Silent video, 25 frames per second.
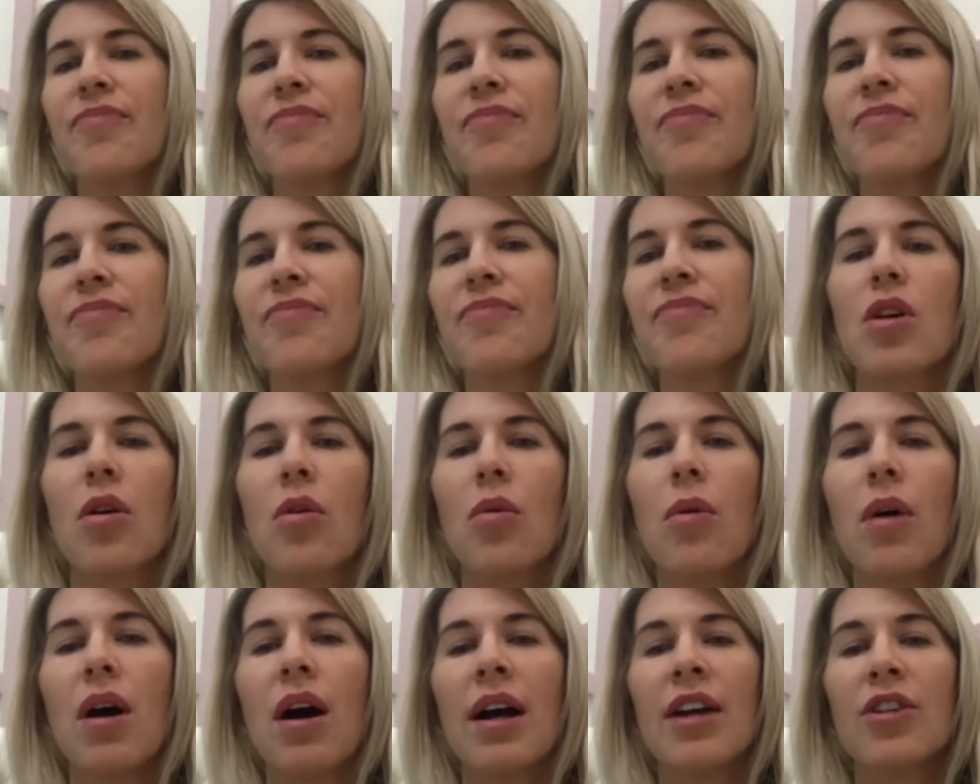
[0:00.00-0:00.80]

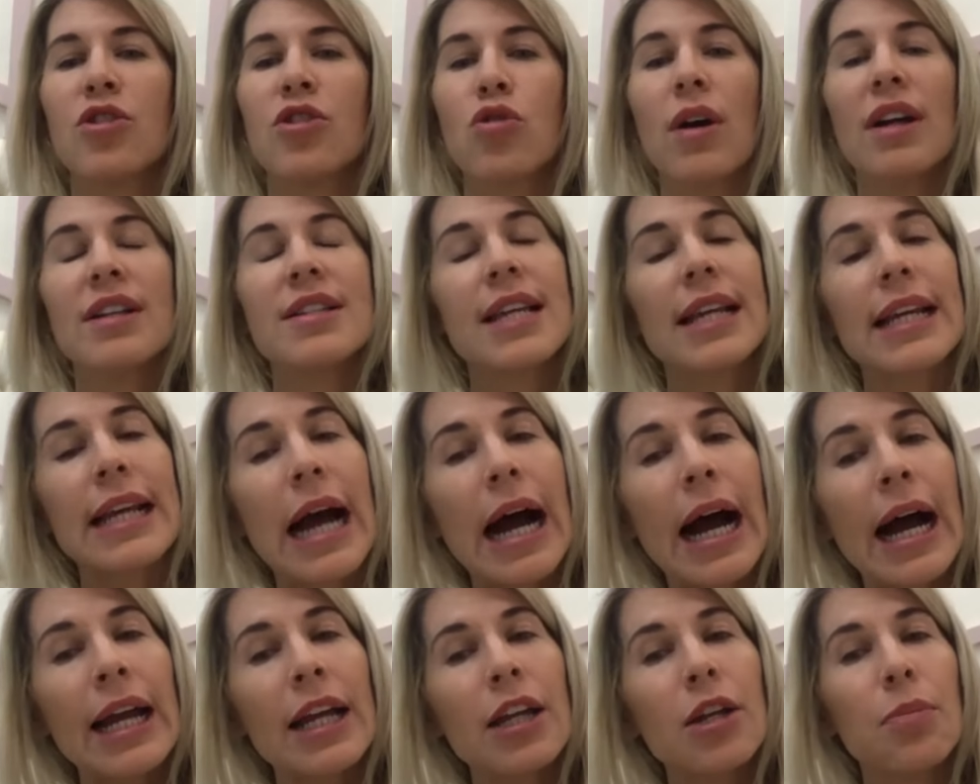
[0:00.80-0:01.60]
So I try to
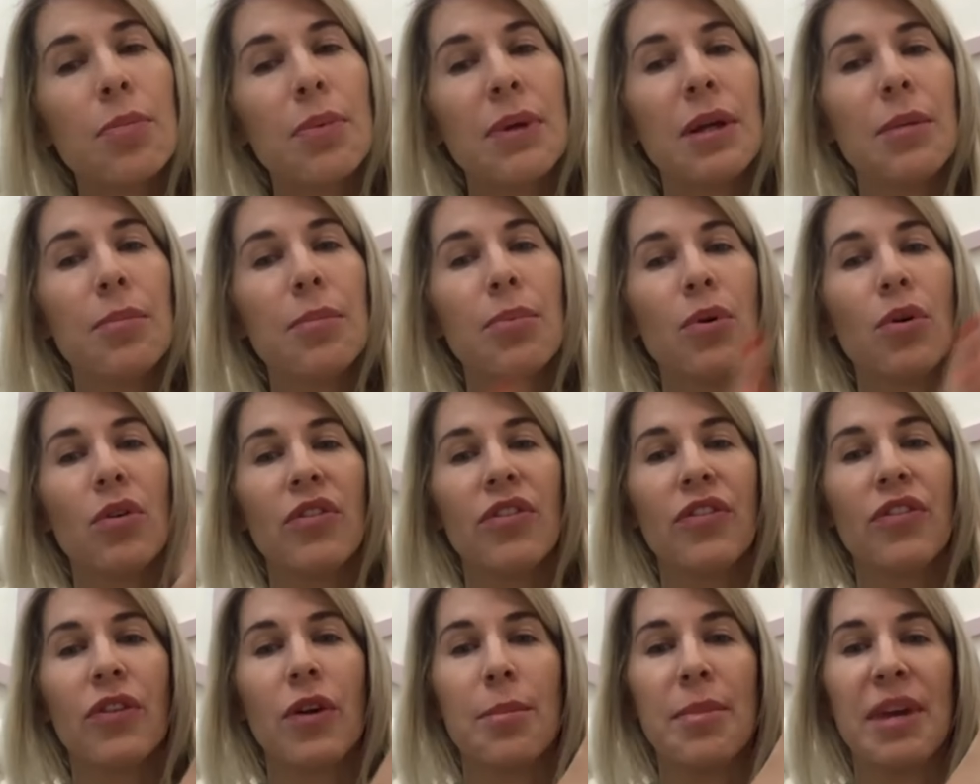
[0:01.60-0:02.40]
guide people
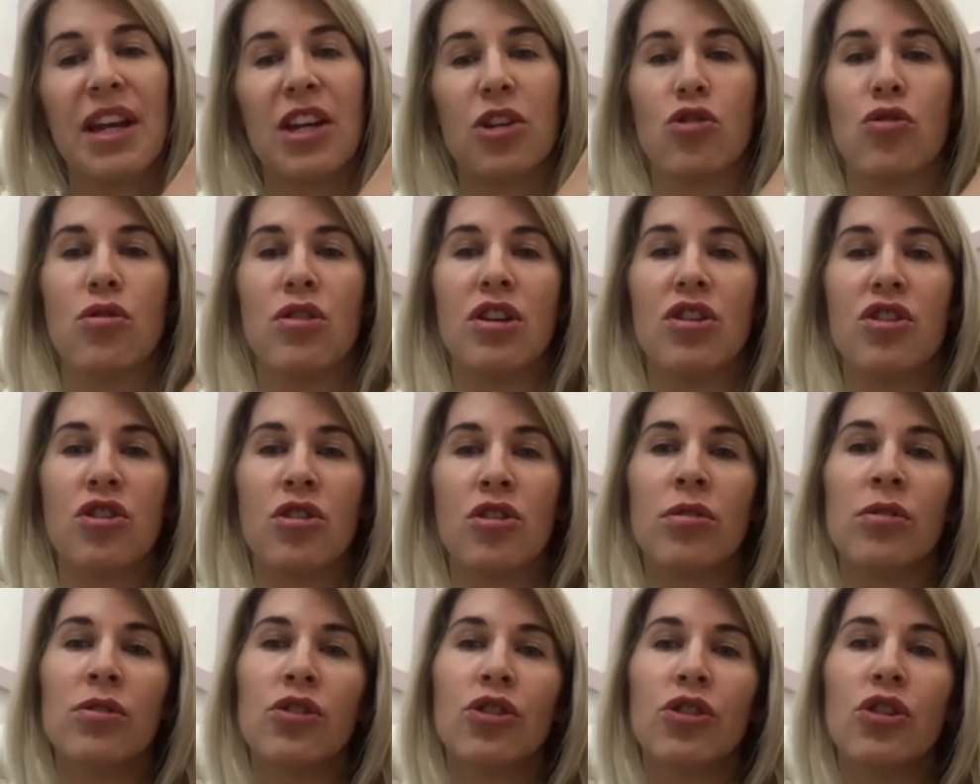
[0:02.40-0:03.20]
from a
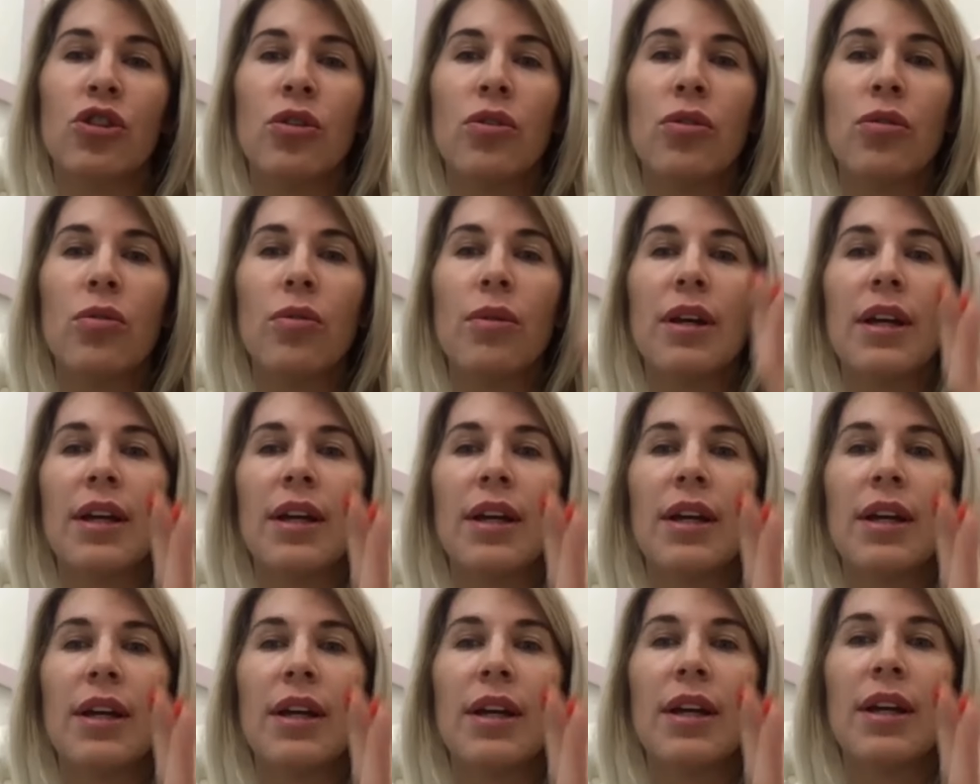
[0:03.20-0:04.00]
traditional shoe
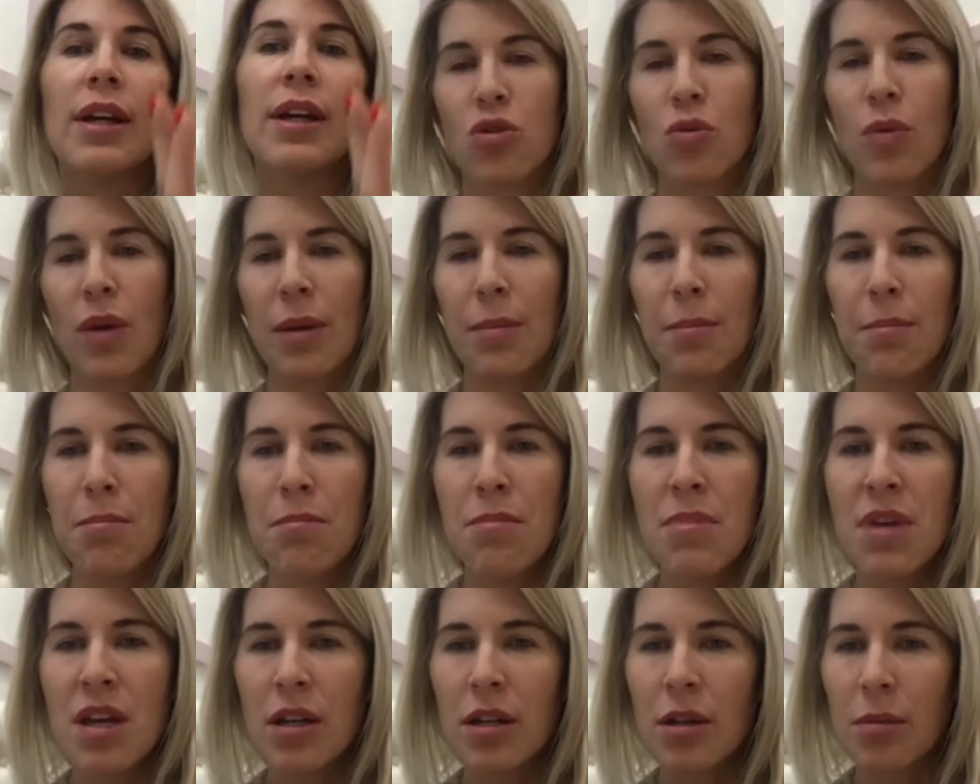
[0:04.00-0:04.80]
into a
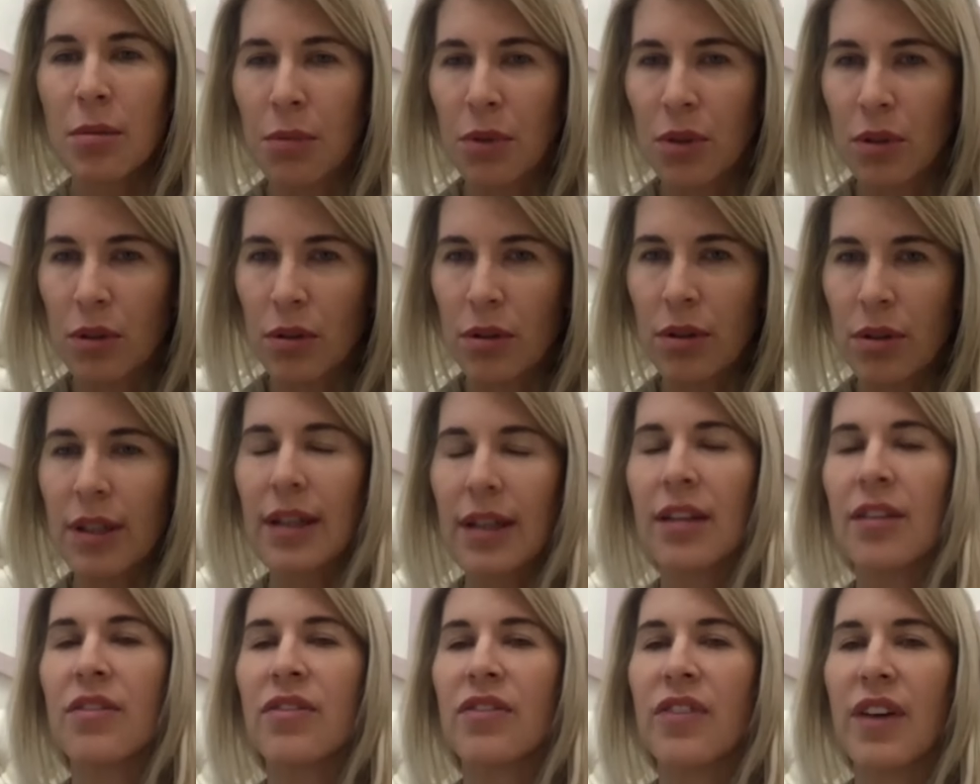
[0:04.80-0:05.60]
minimal
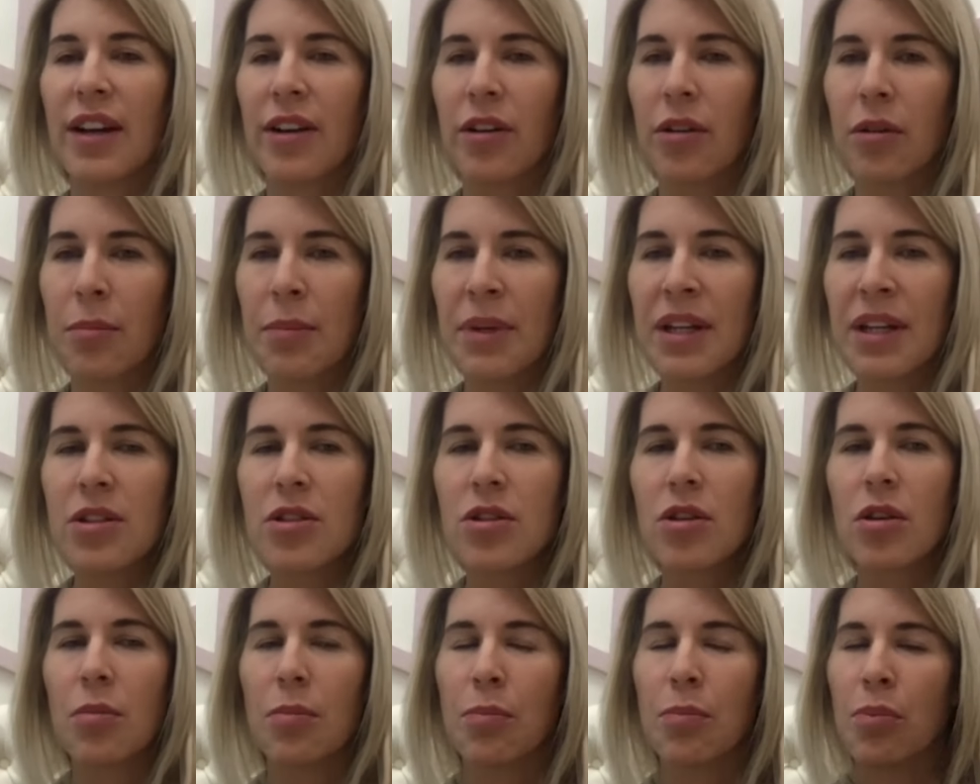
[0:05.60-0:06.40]
environment
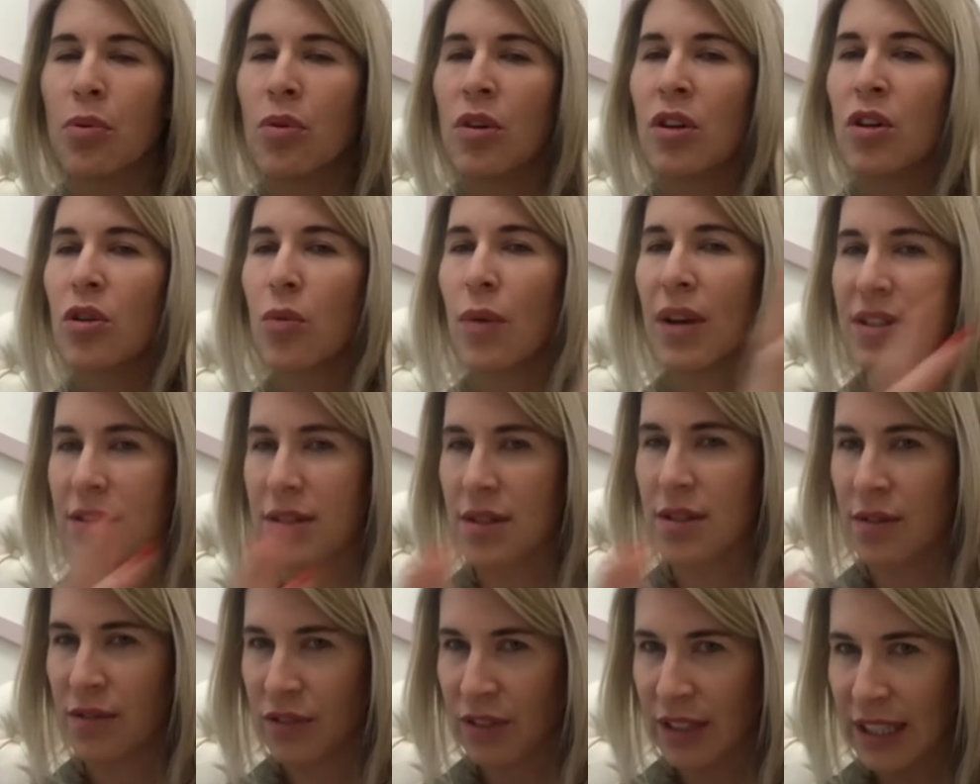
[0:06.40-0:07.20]

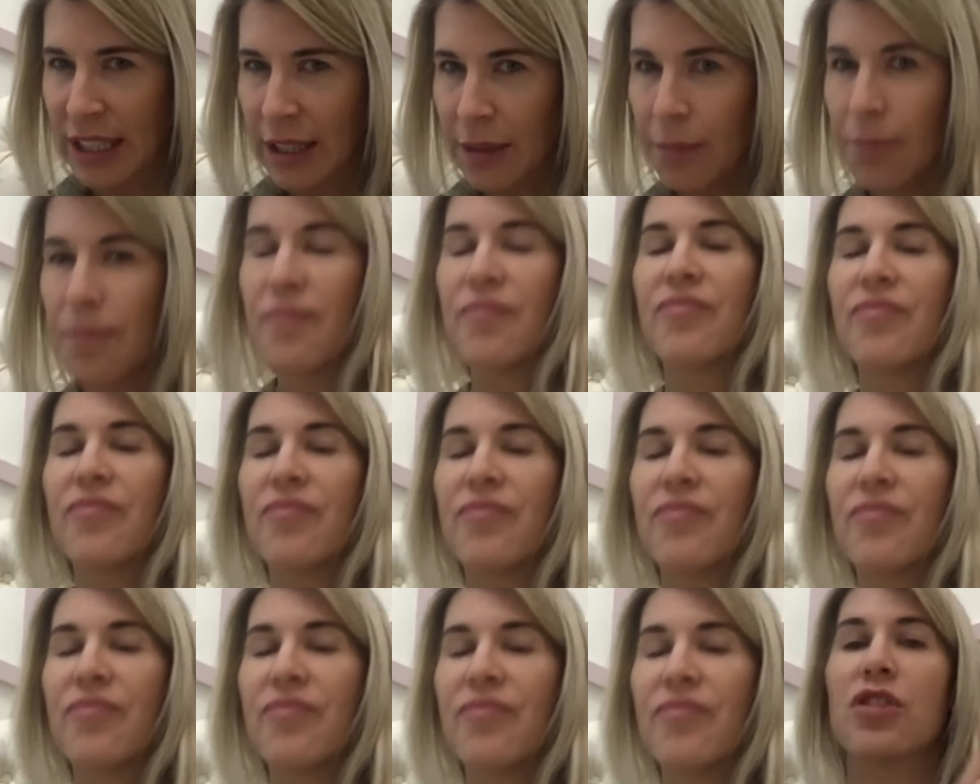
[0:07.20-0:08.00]
progressively,
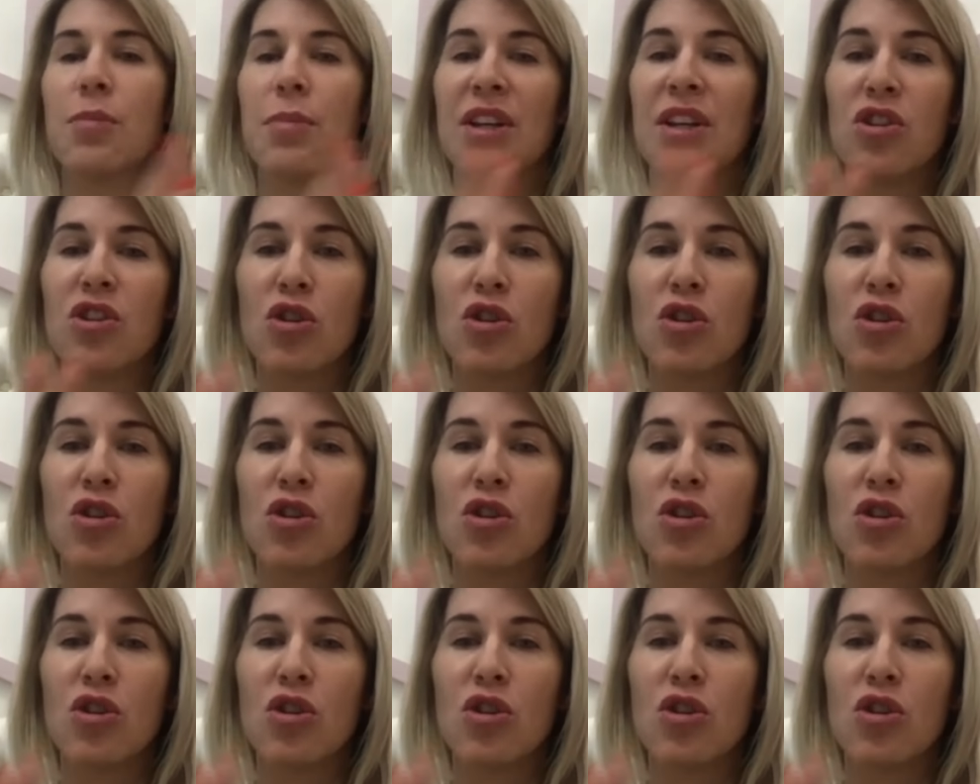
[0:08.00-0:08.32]
They have to be